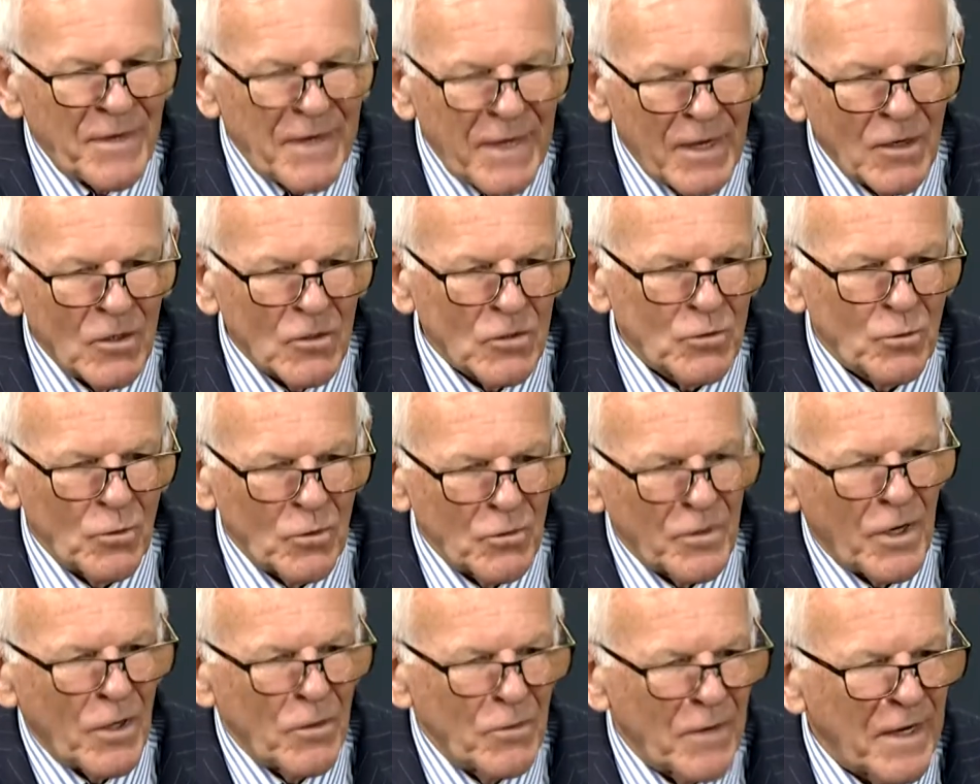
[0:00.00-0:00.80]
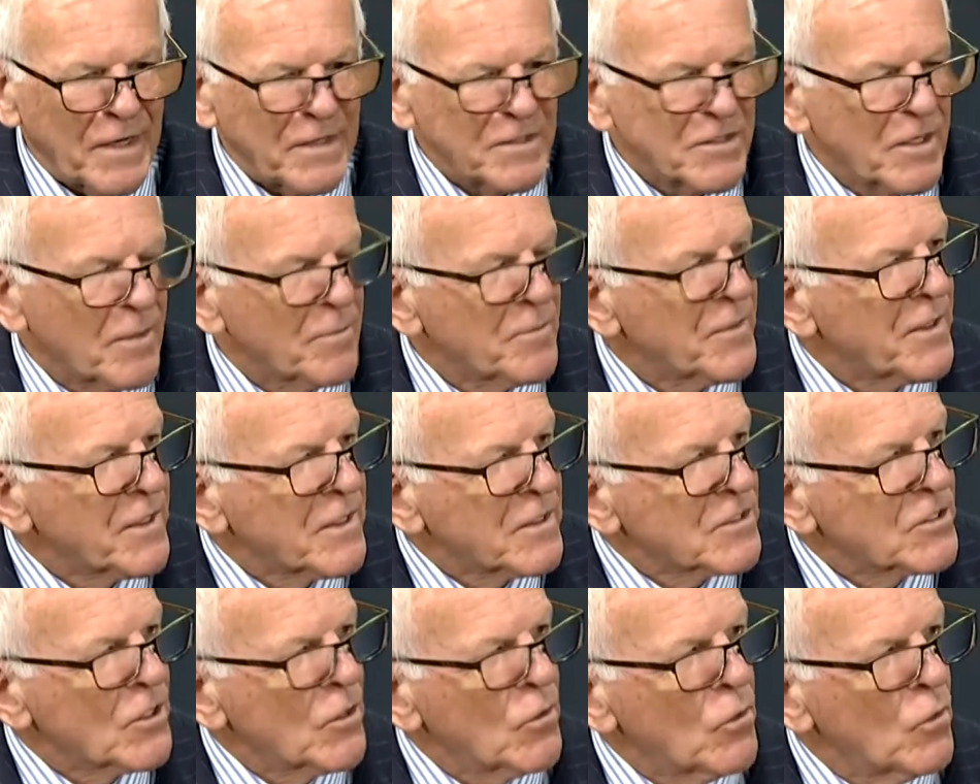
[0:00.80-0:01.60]
else will donate something.
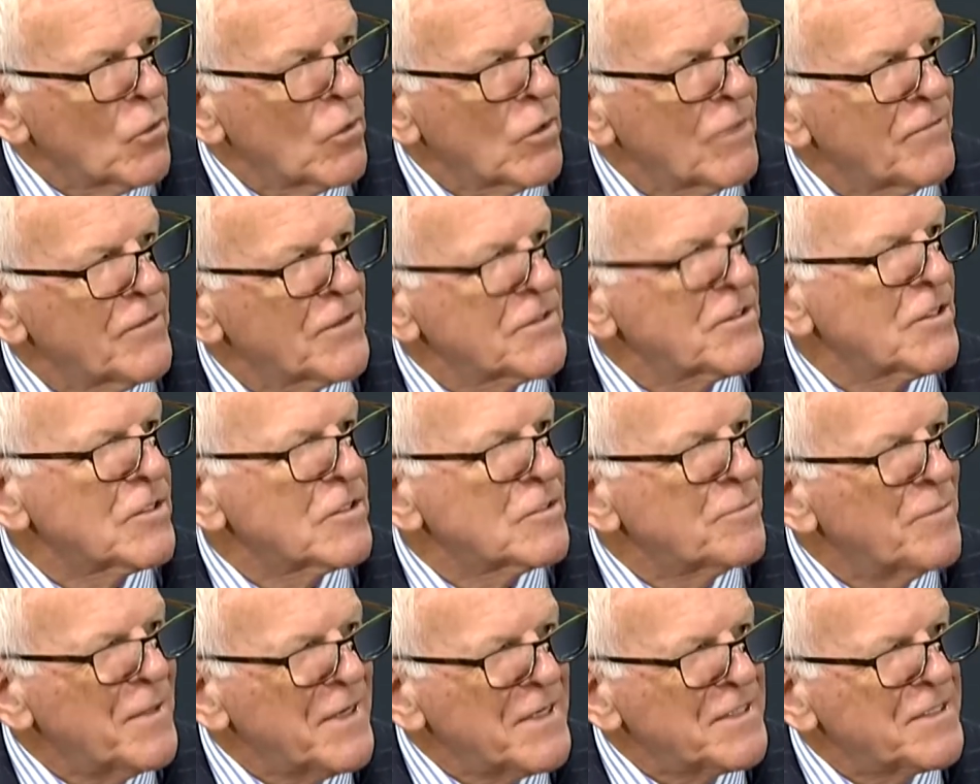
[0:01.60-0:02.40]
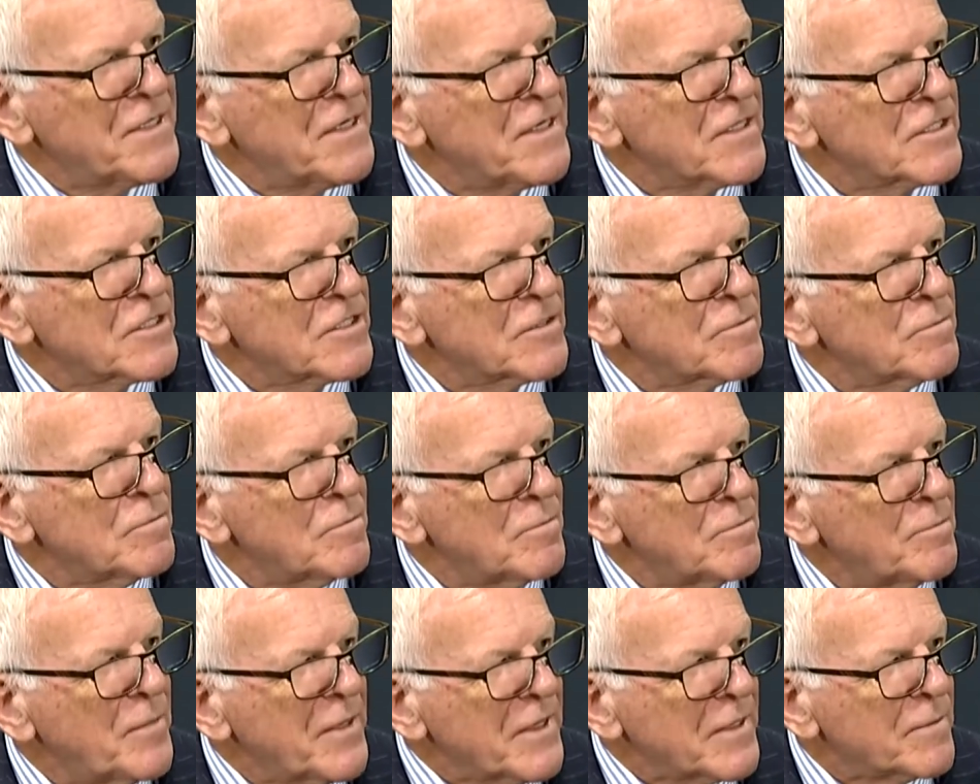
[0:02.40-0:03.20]
So all of us as business
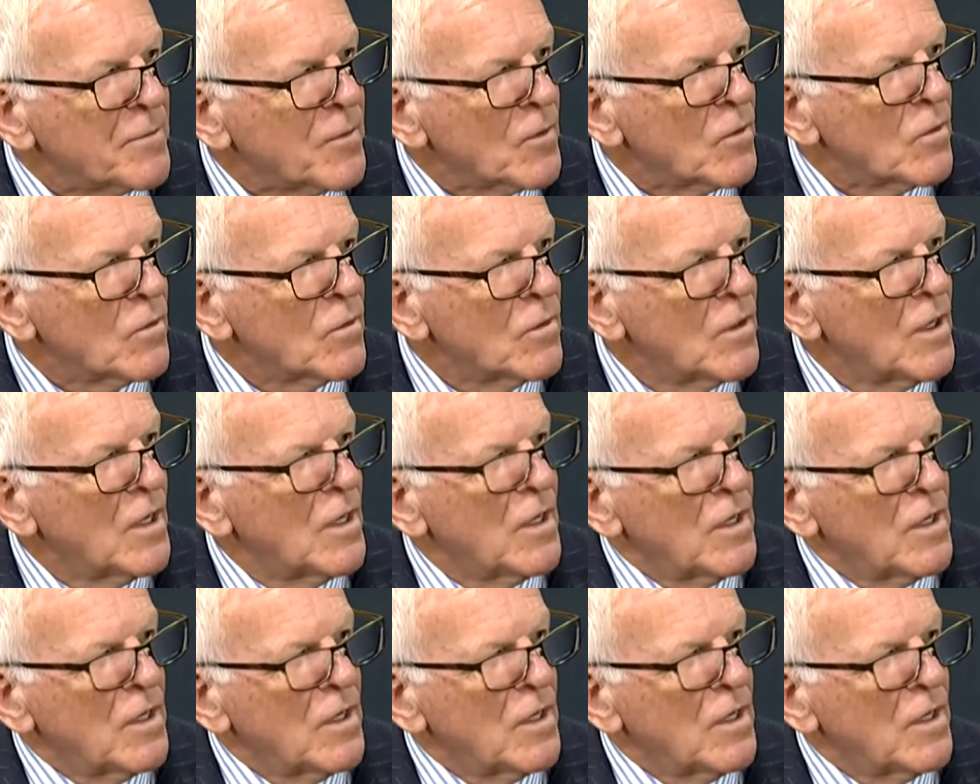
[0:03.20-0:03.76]
people,